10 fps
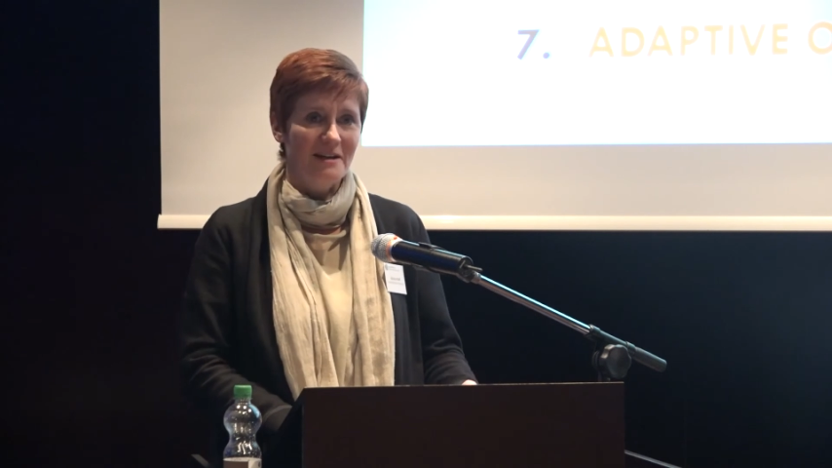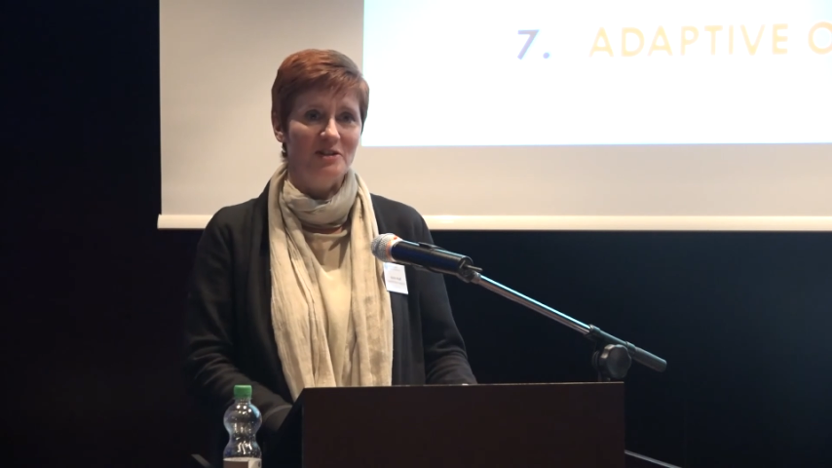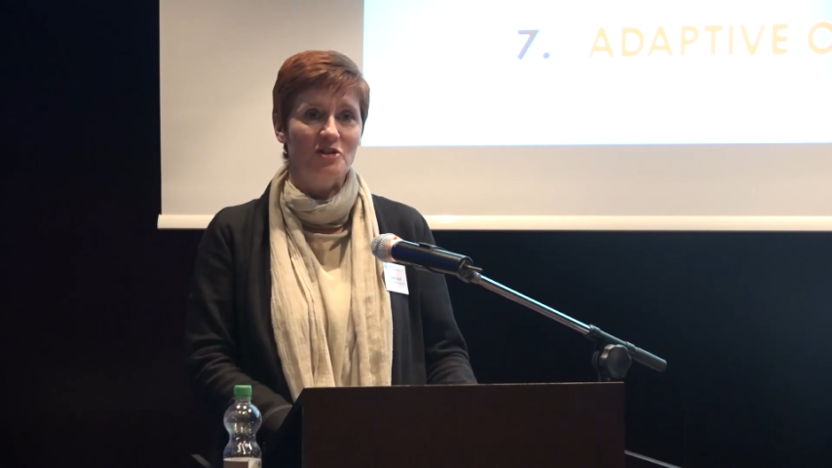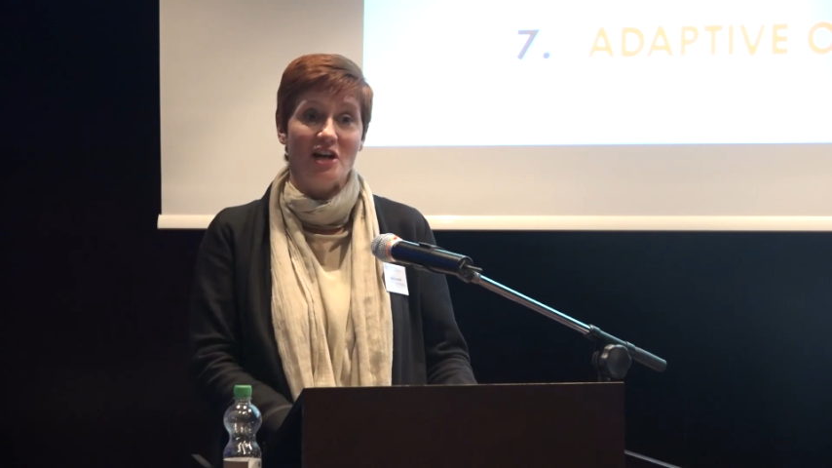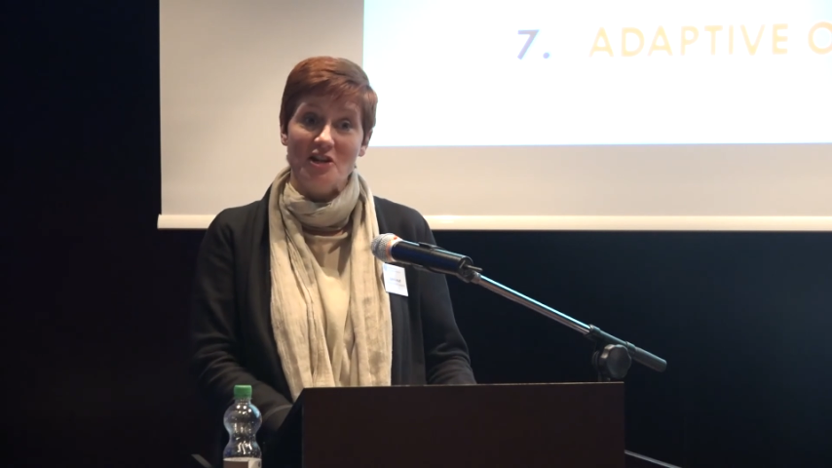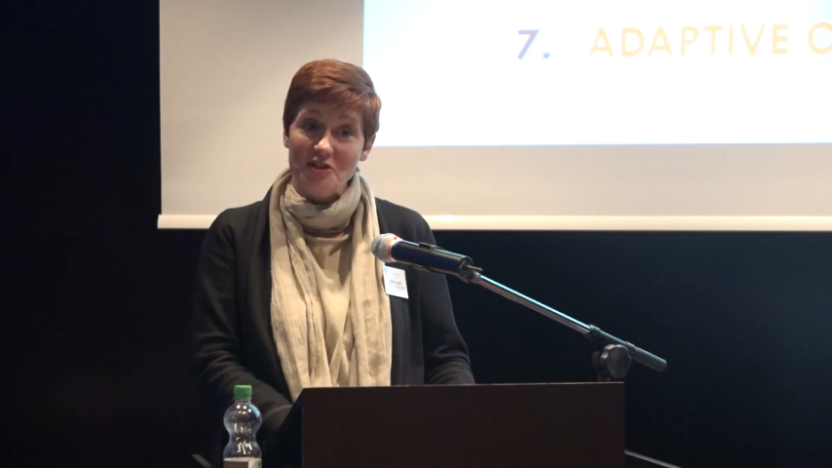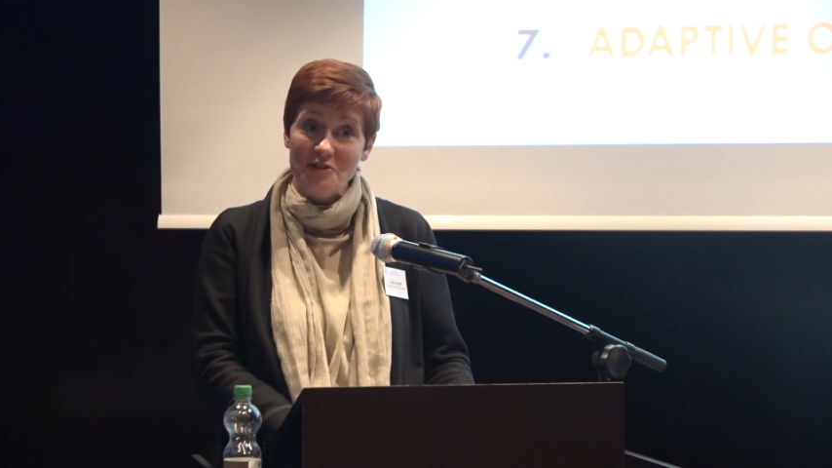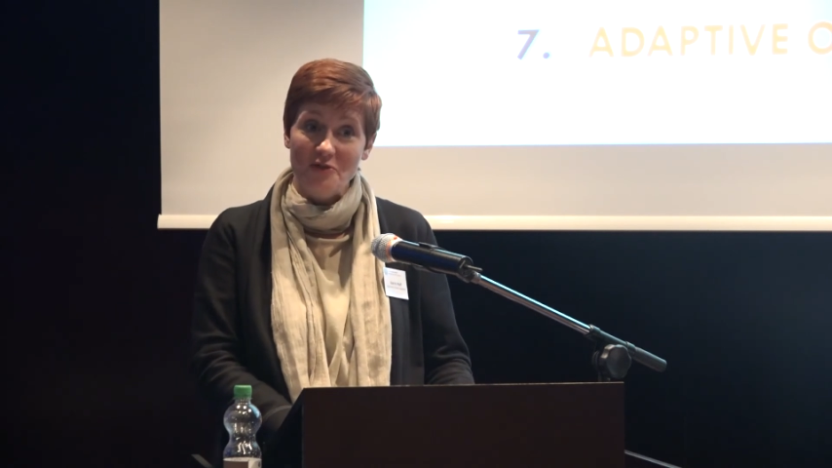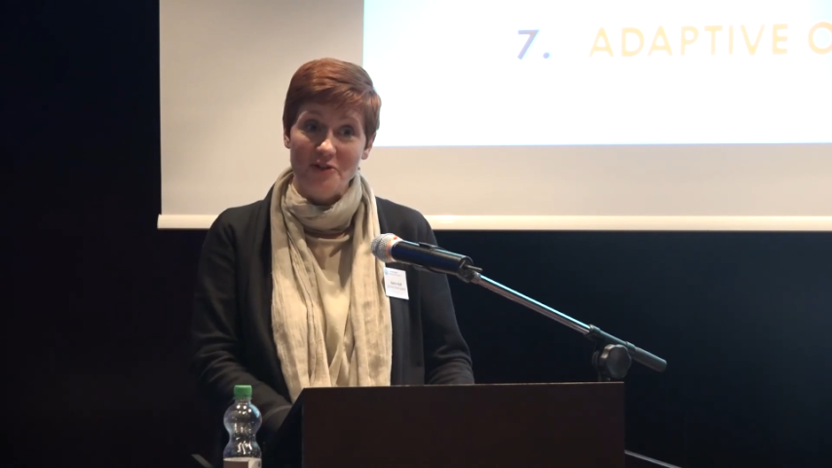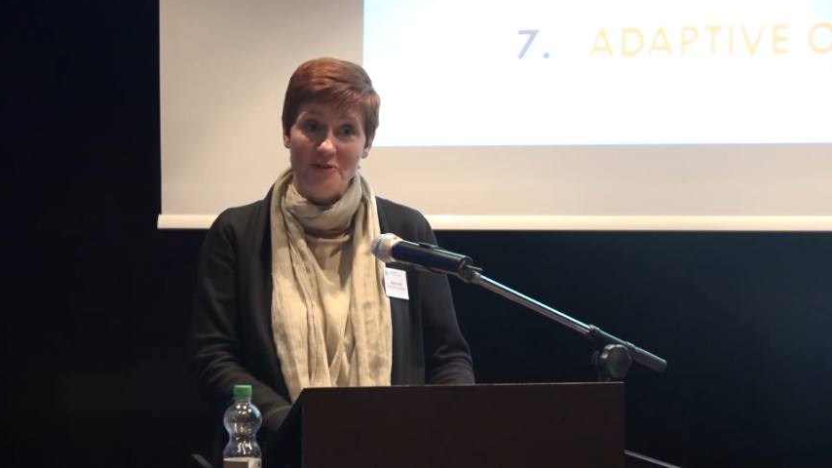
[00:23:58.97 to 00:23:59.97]
suggestions
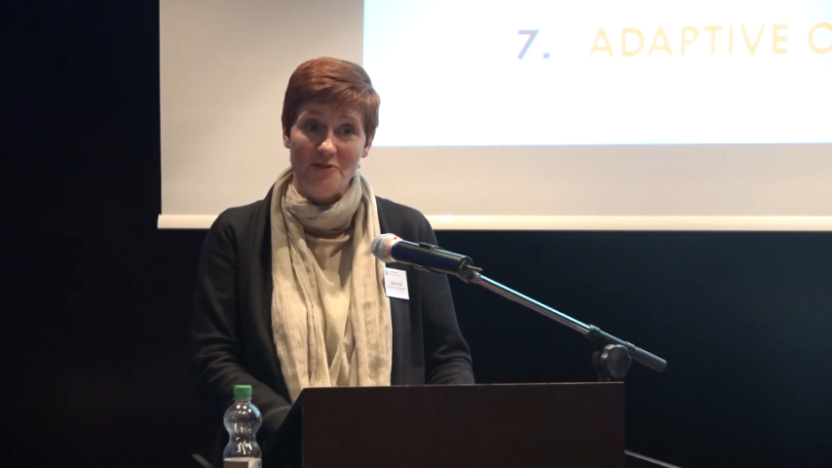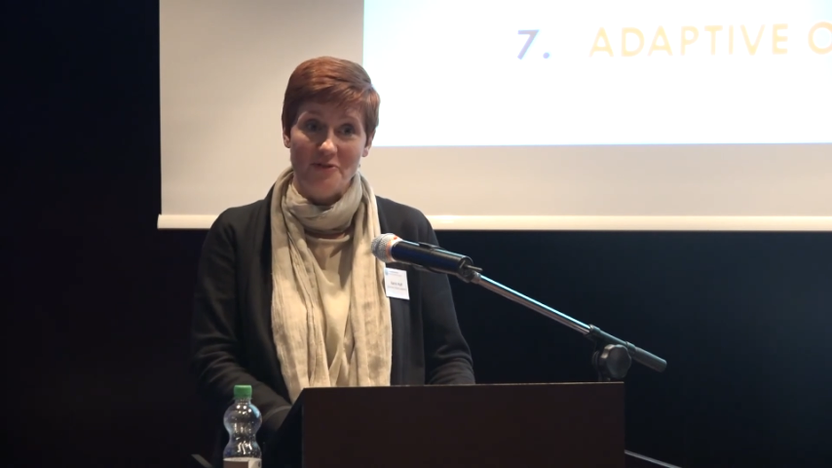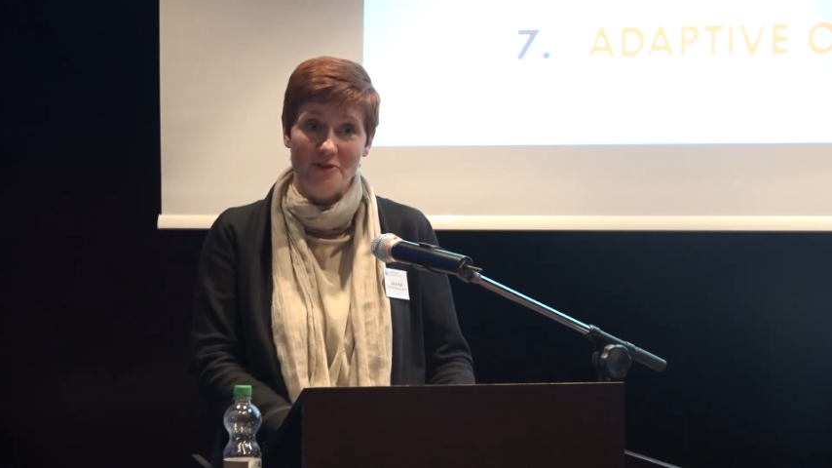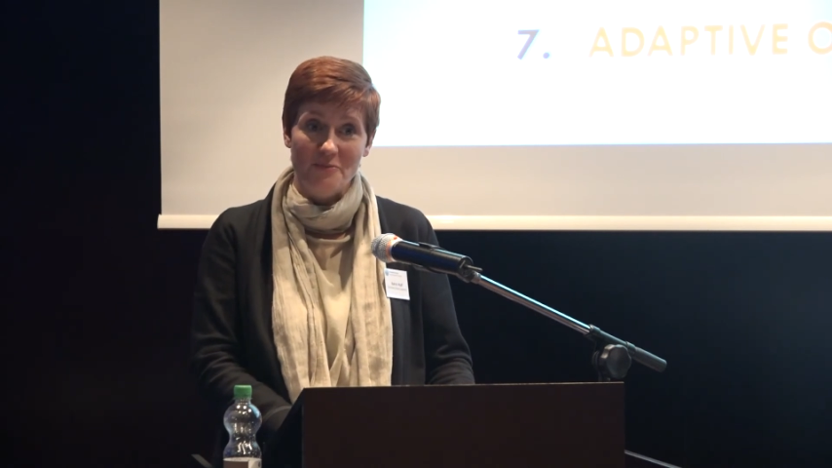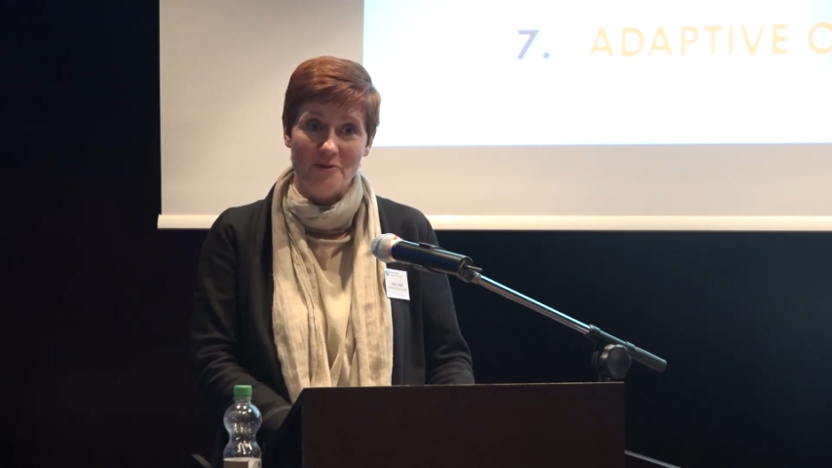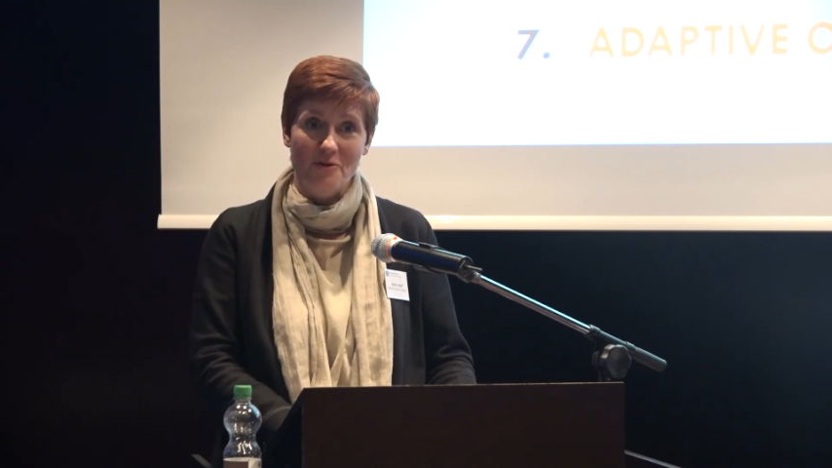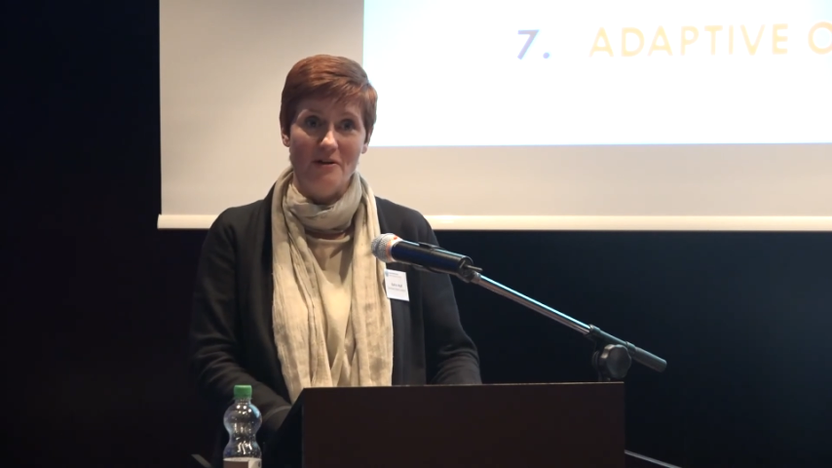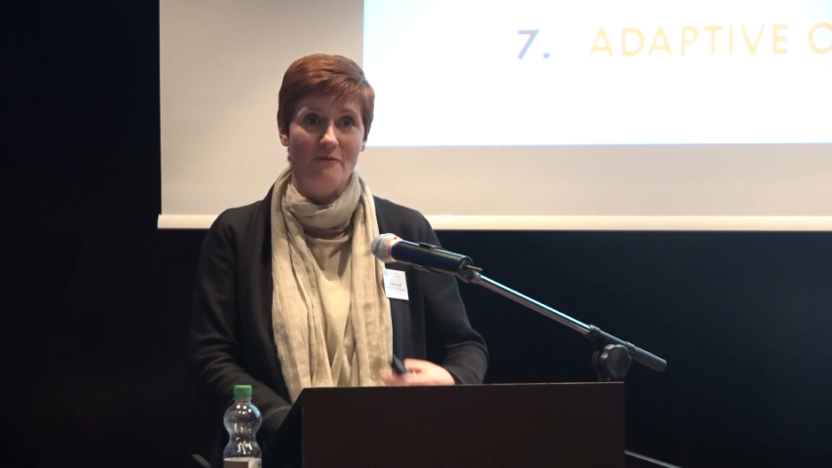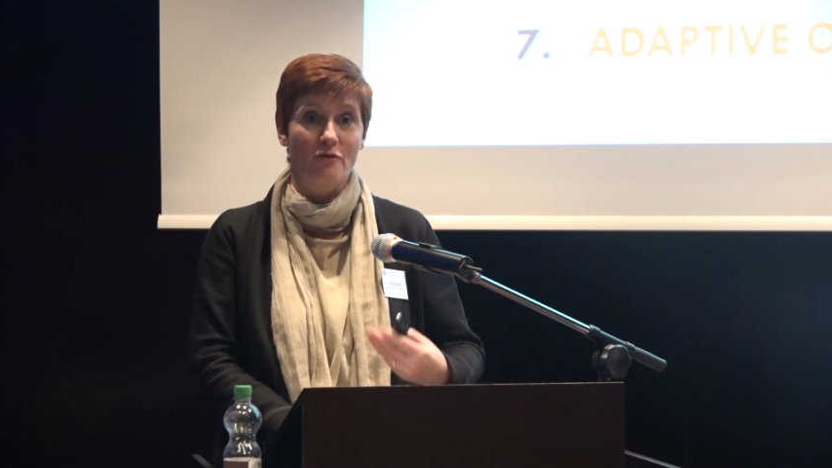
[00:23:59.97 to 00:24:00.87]
for your program,